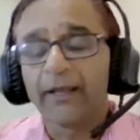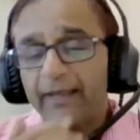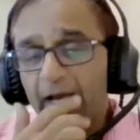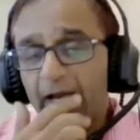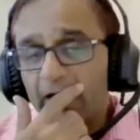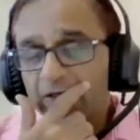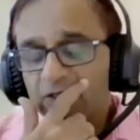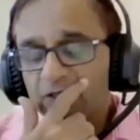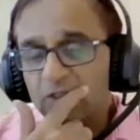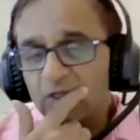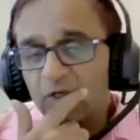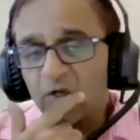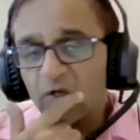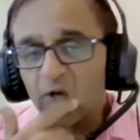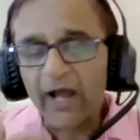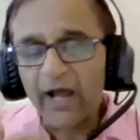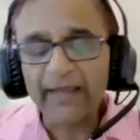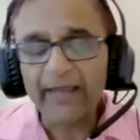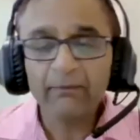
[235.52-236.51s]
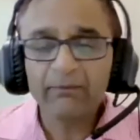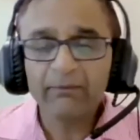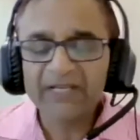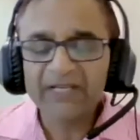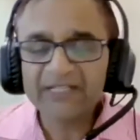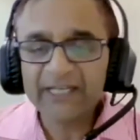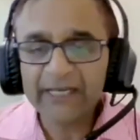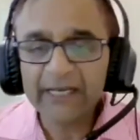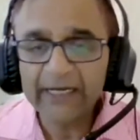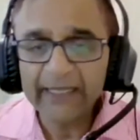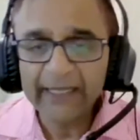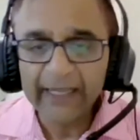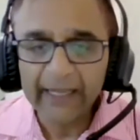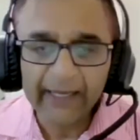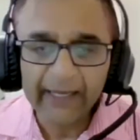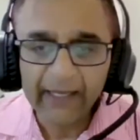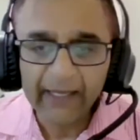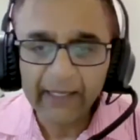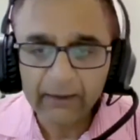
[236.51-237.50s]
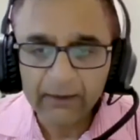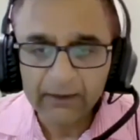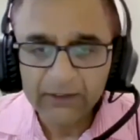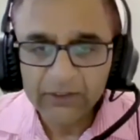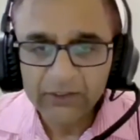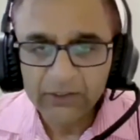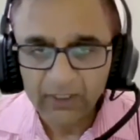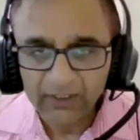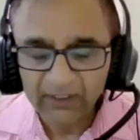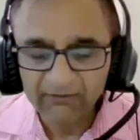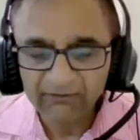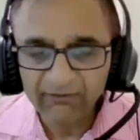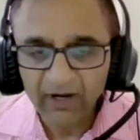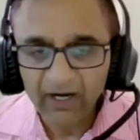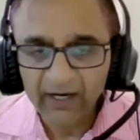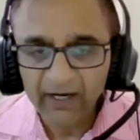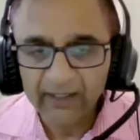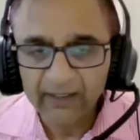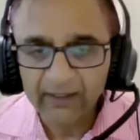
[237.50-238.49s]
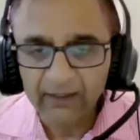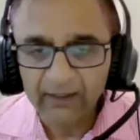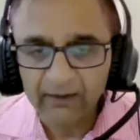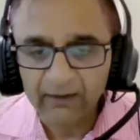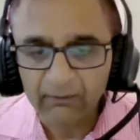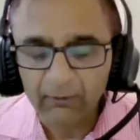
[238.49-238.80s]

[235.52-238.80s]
Yeah. So I am basically a certified,